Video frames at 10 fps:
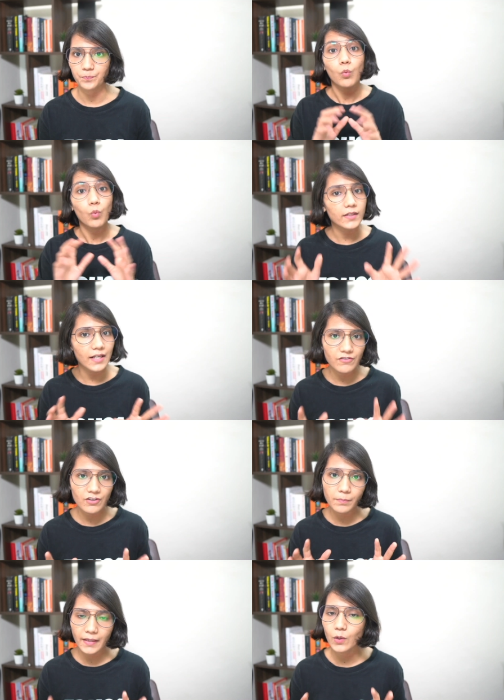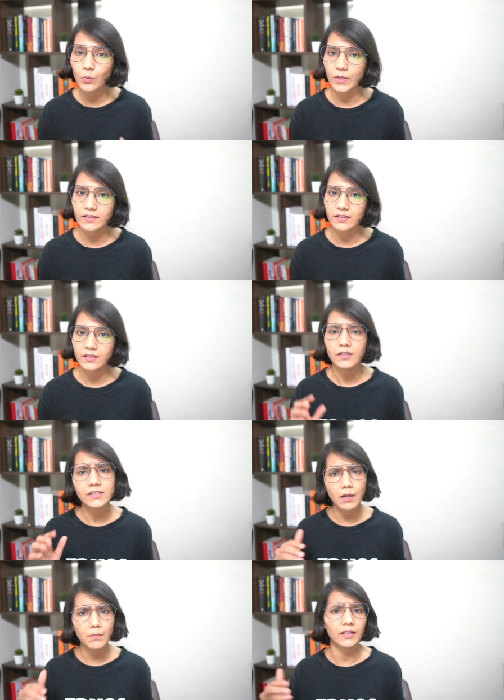Whatever player wins,
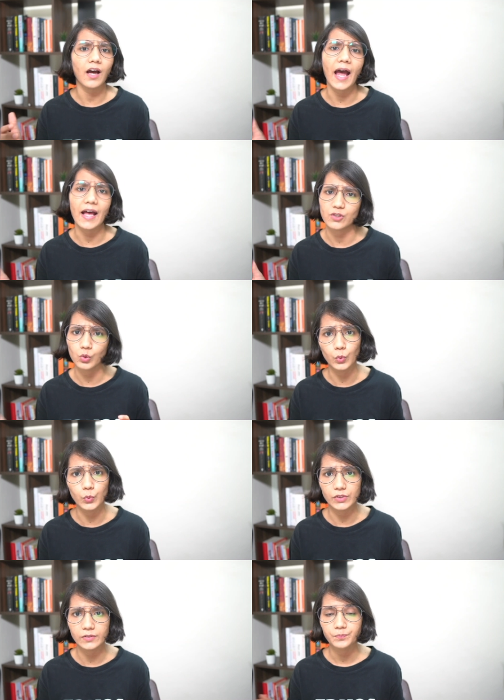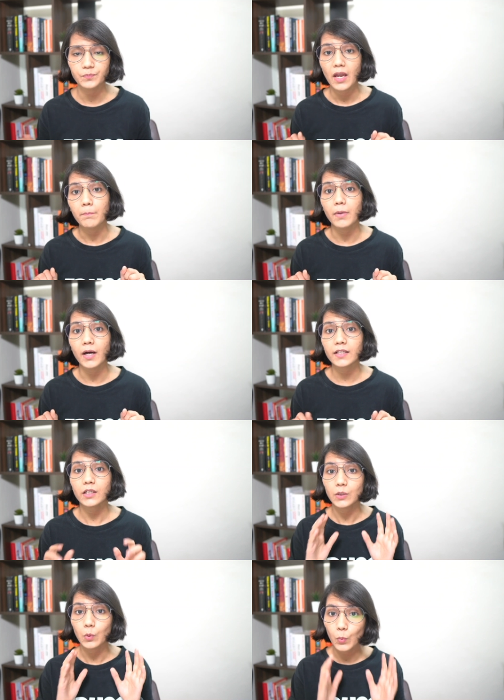some other has to lose.
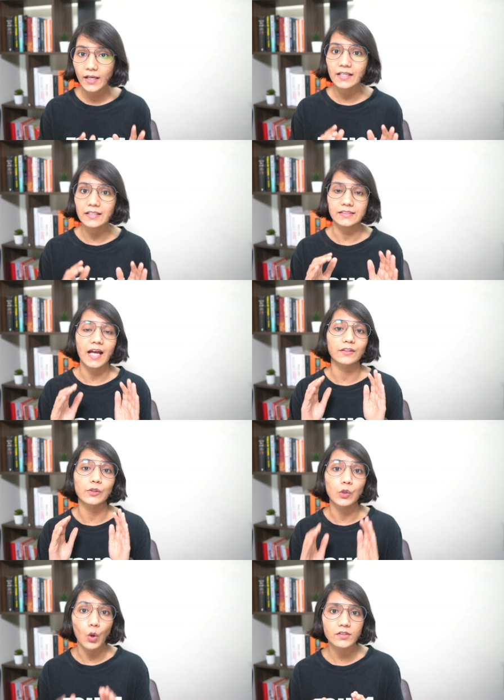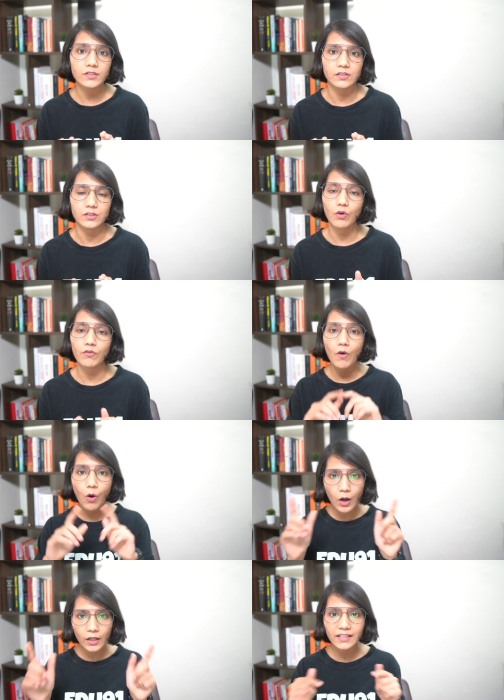But the winnings and the losses of
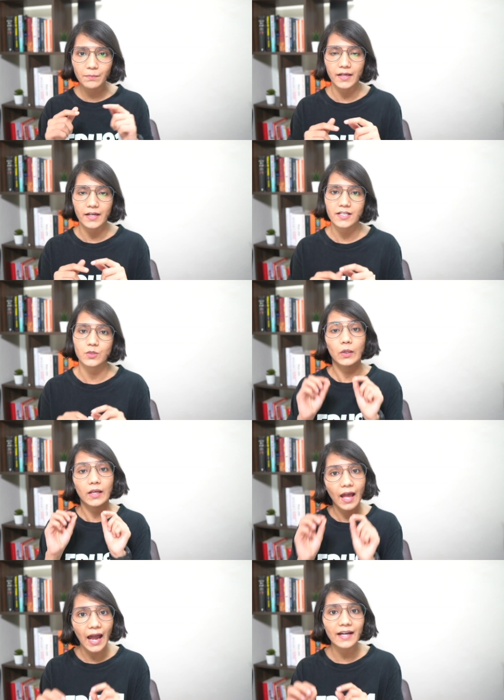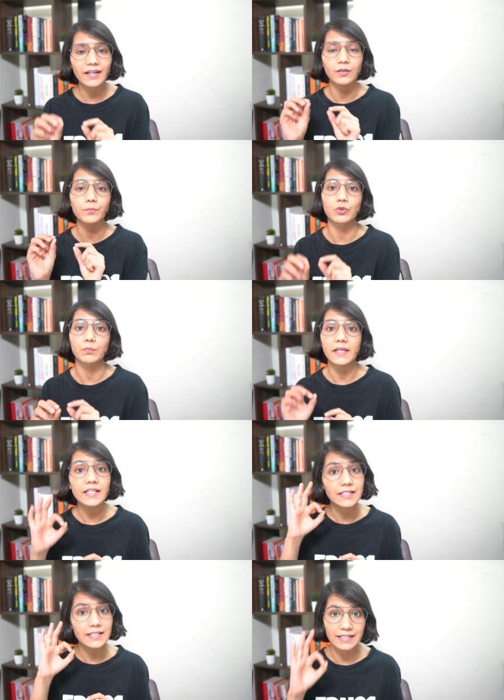all the players will add up to
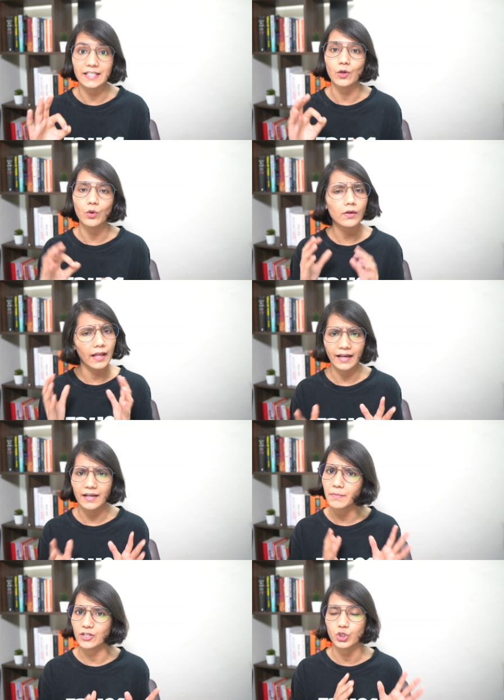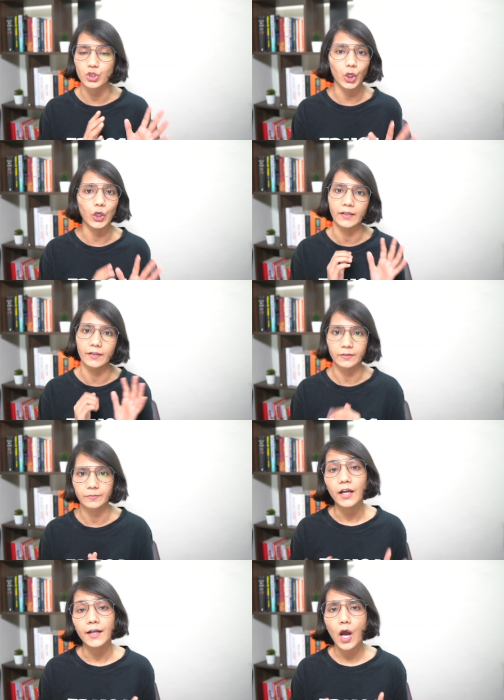be zero, like I mentioned earlier.
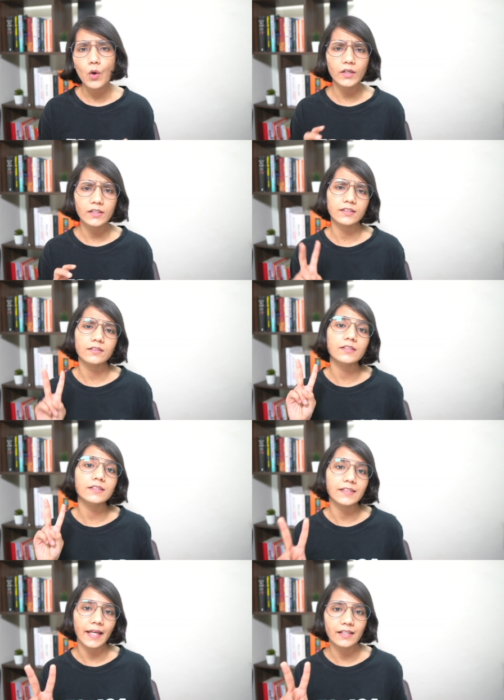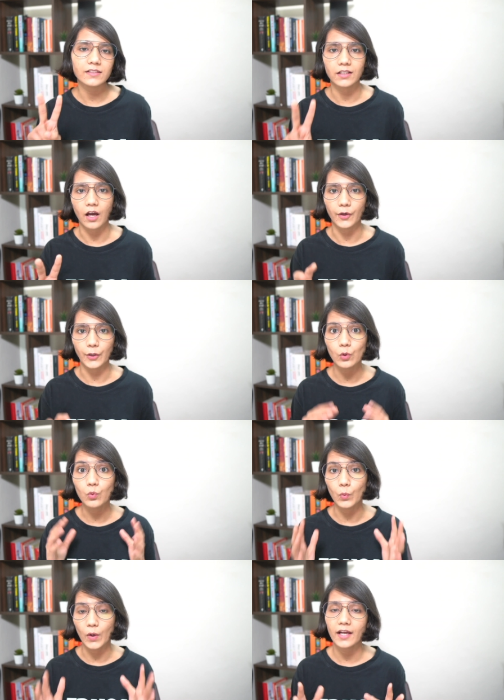Now consider the second scenario
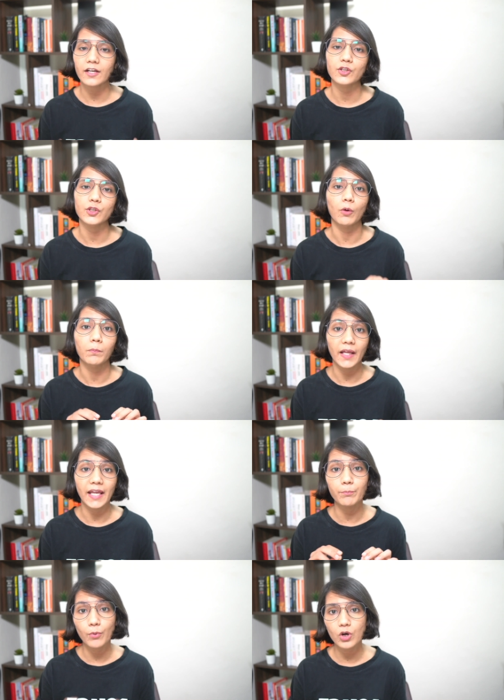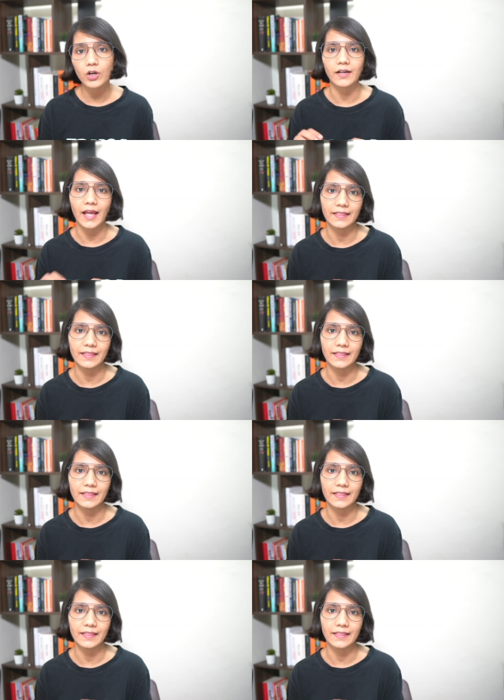where you're playing poker at the